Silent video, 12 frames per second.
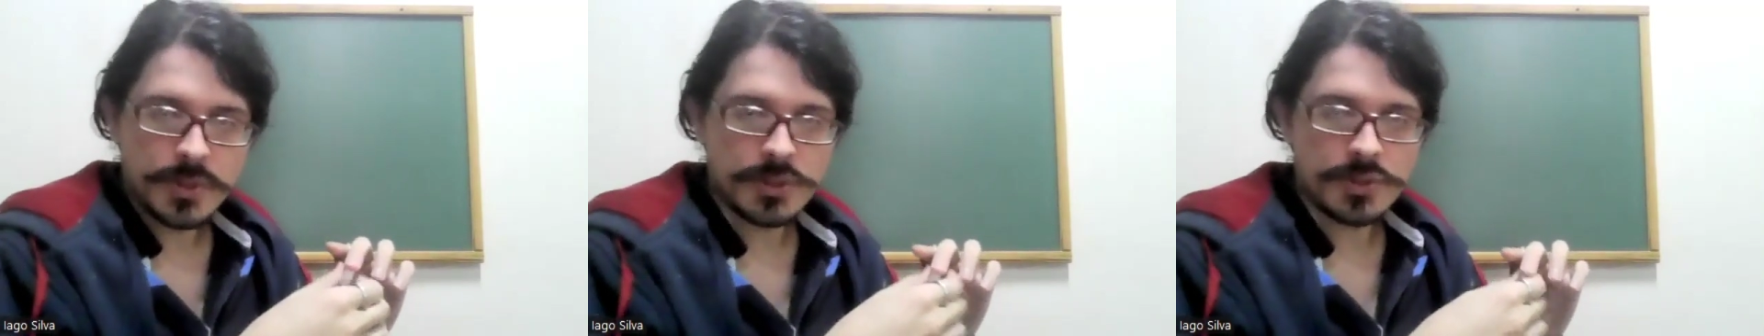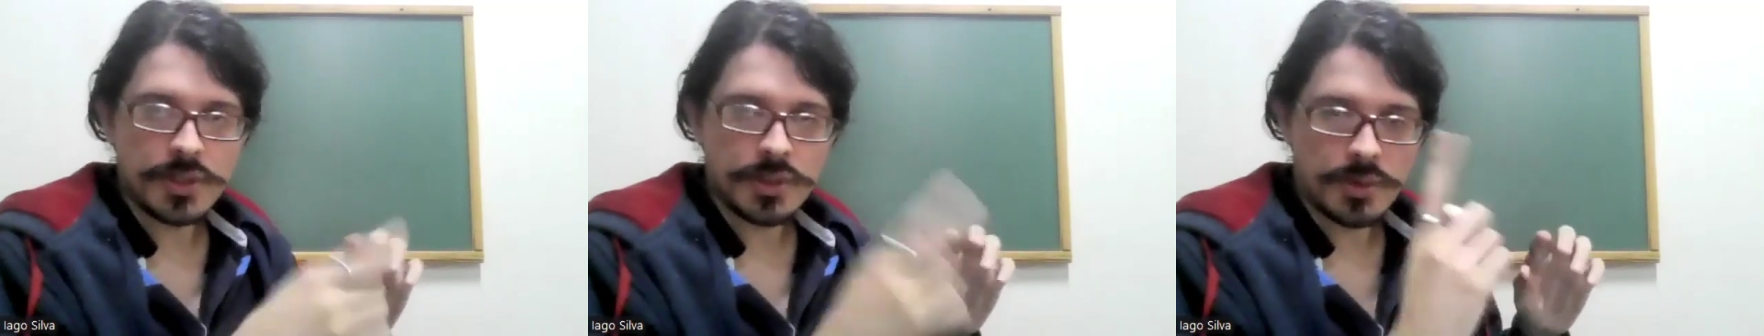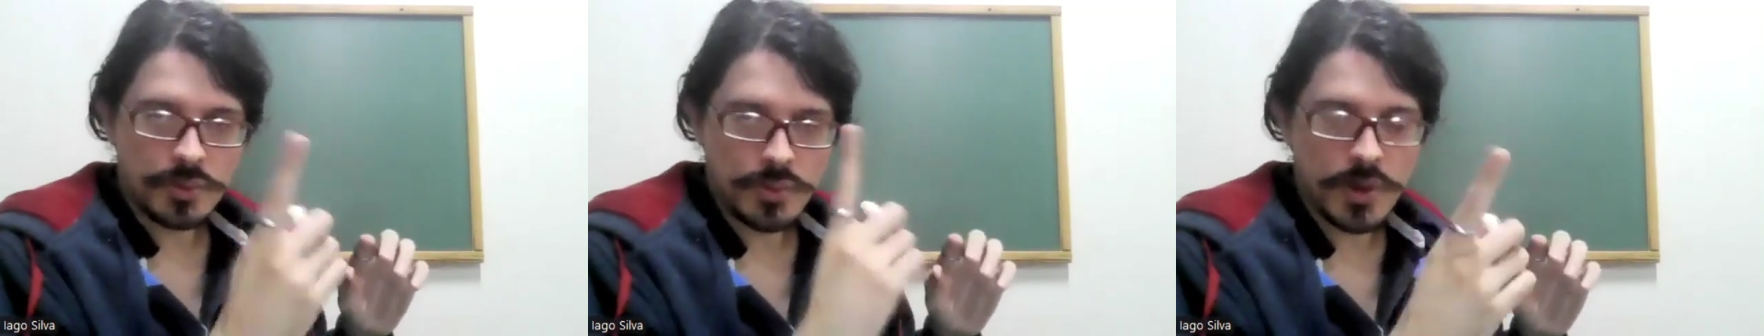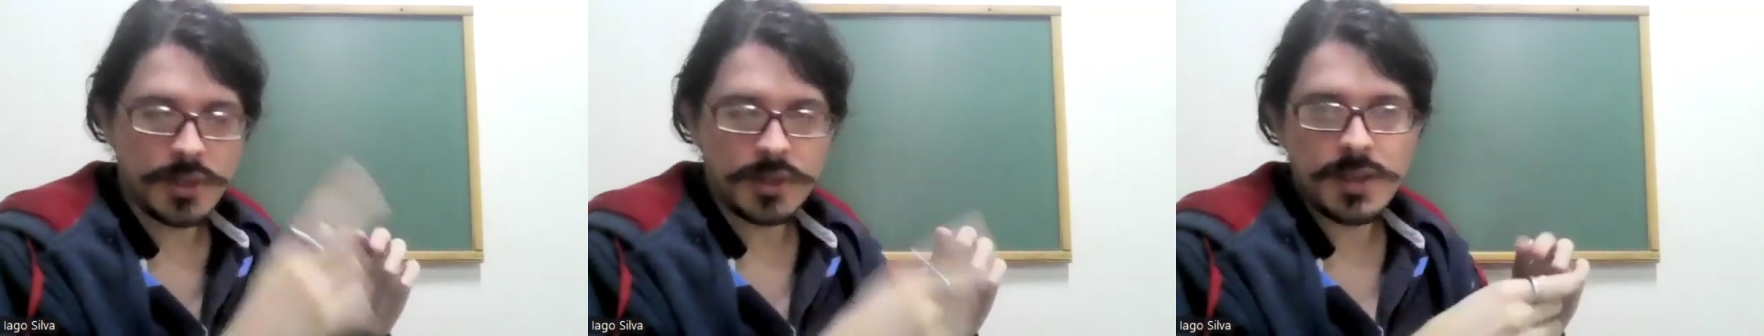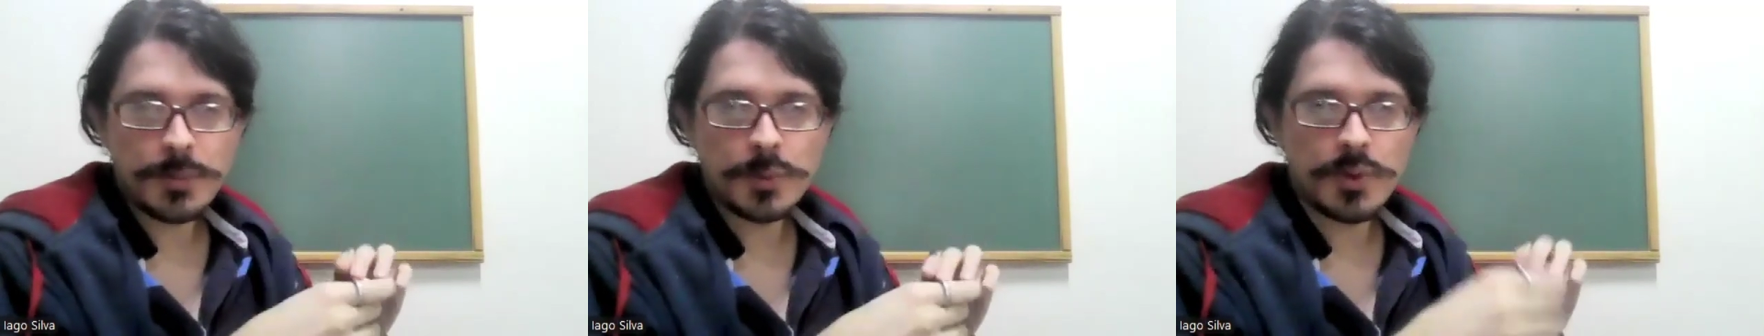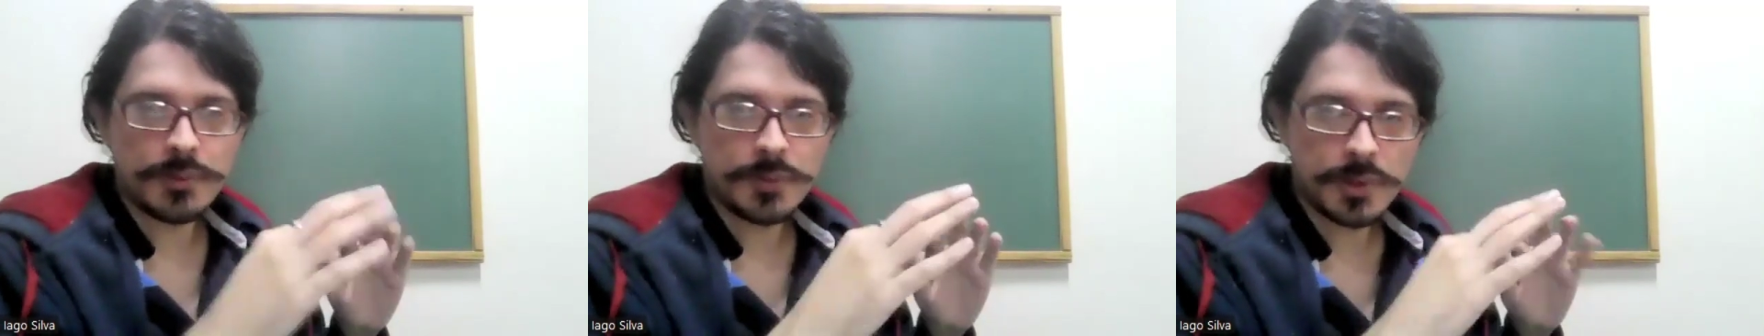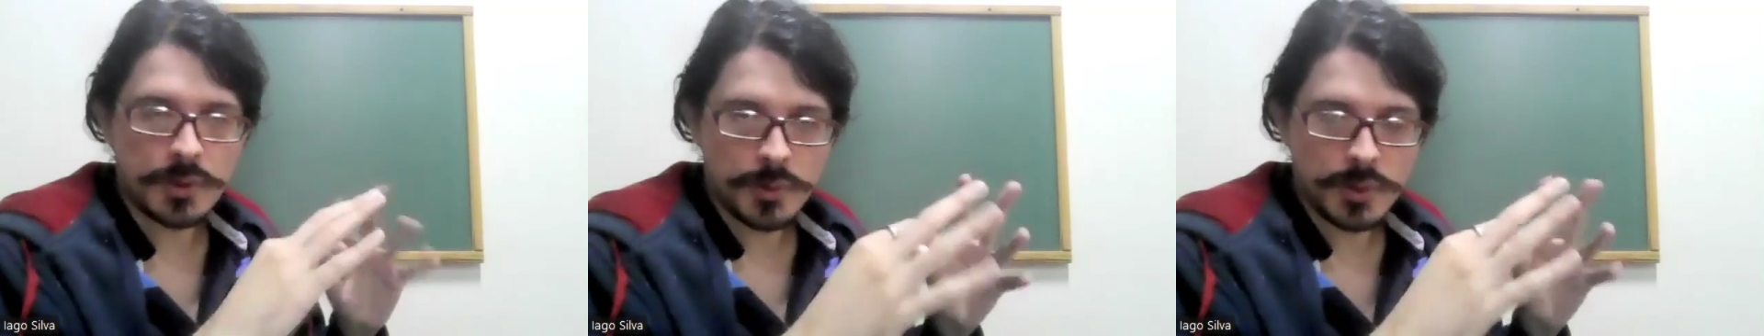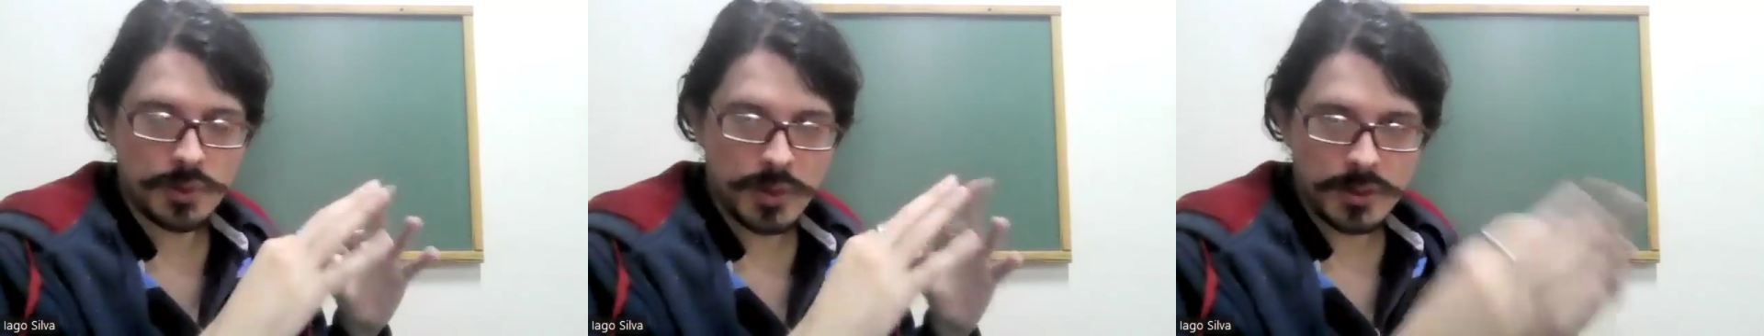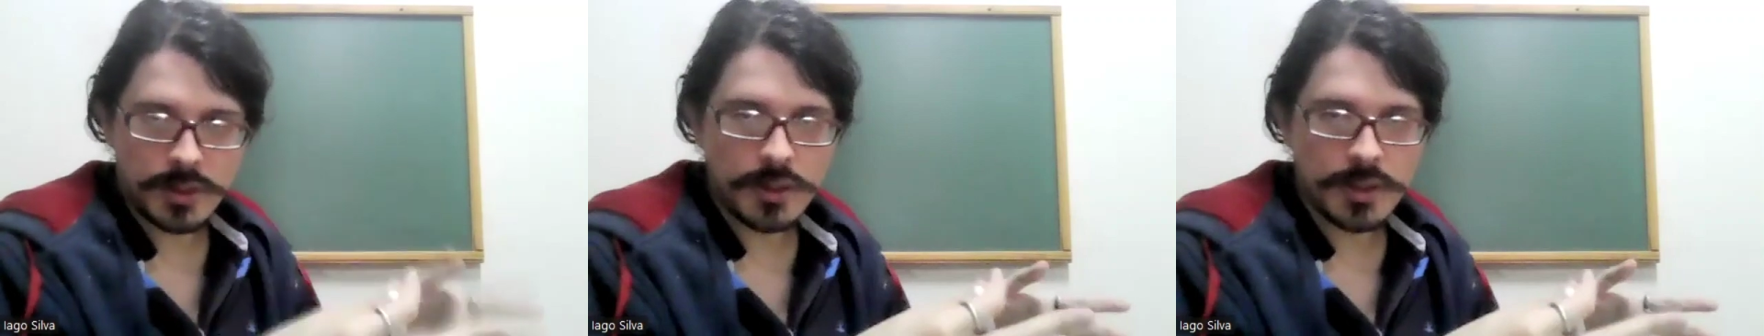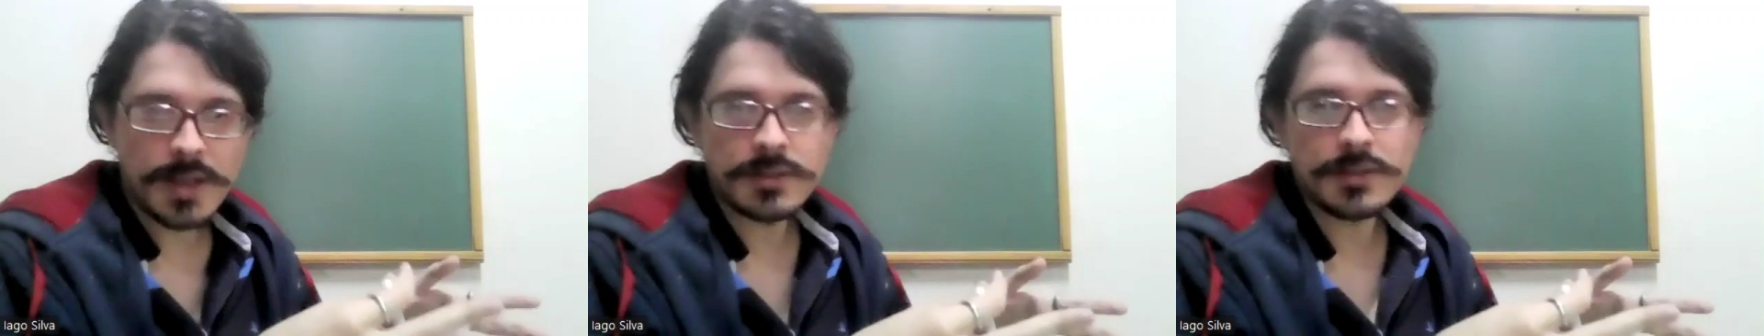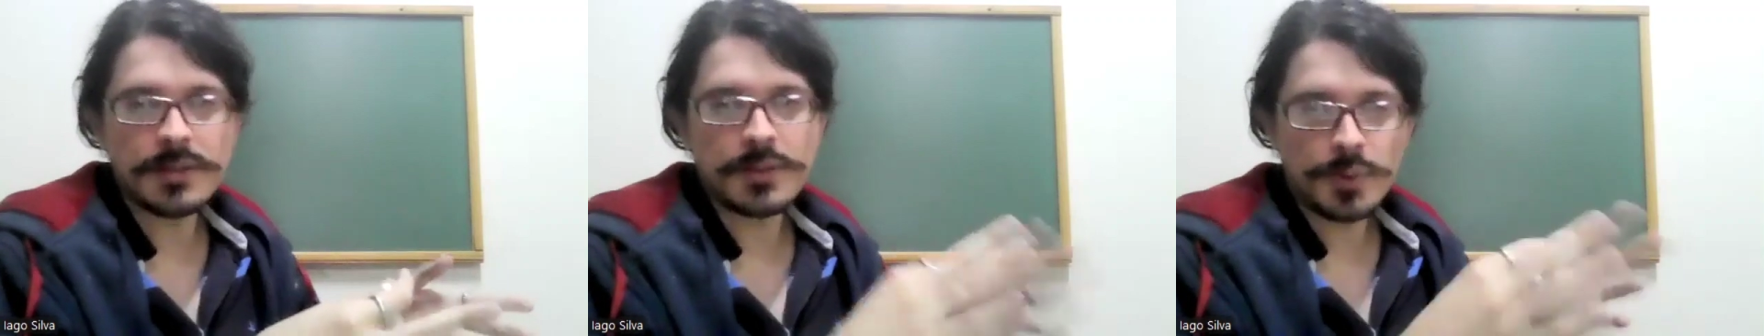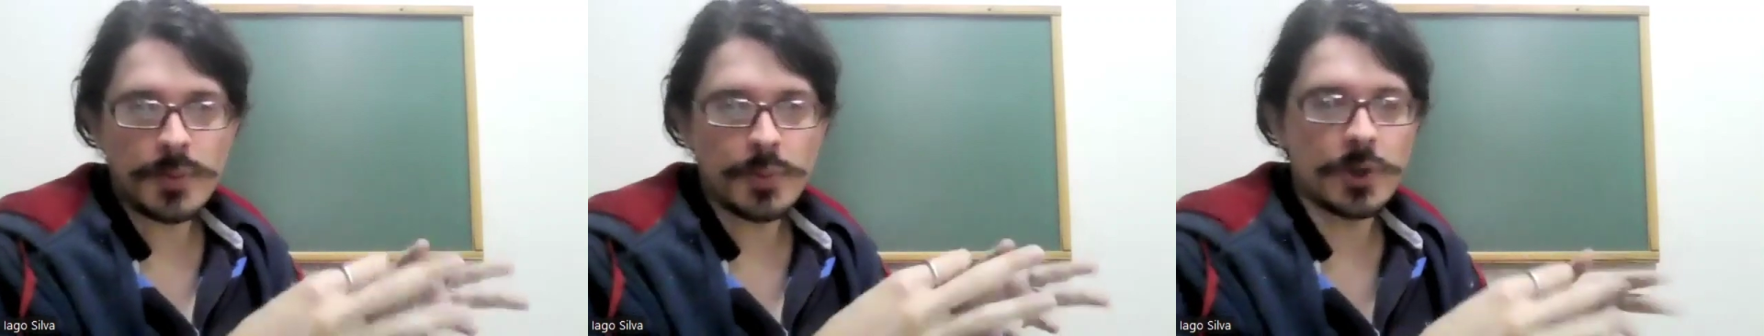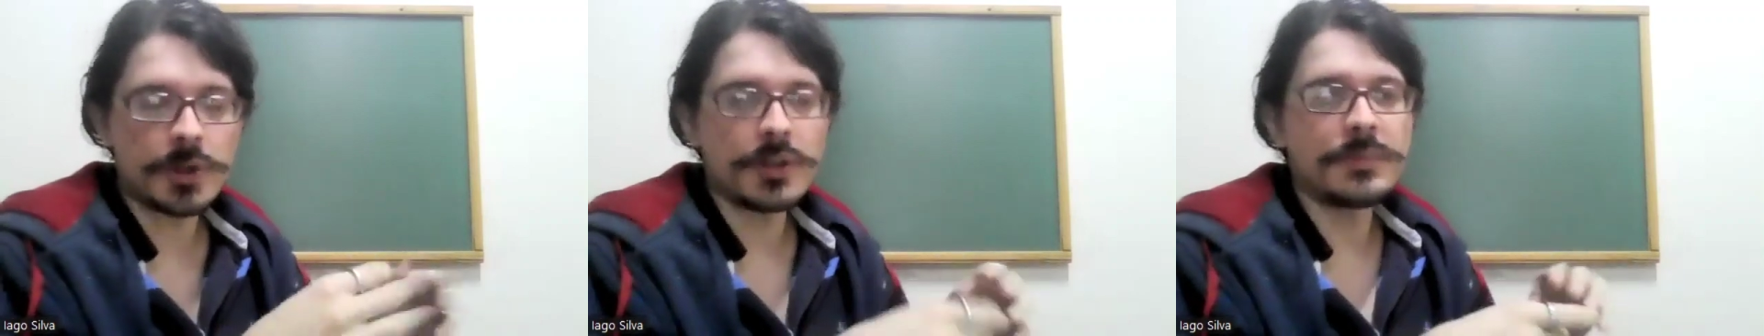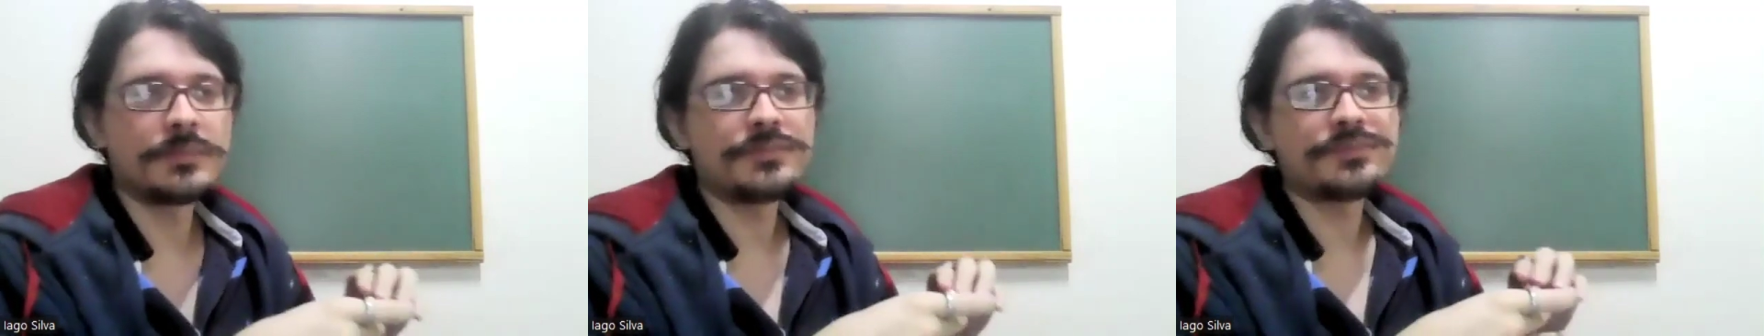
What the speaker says: is just one example of a theory which you can cast in this framework.